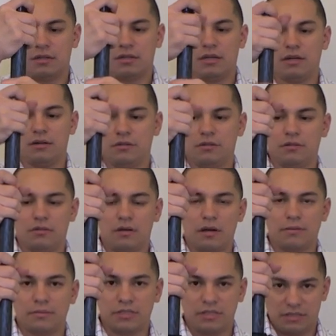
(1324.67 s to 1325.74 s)
Now,
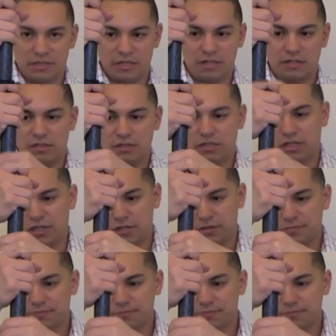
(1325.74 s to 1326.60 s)
obviously it's not going to shake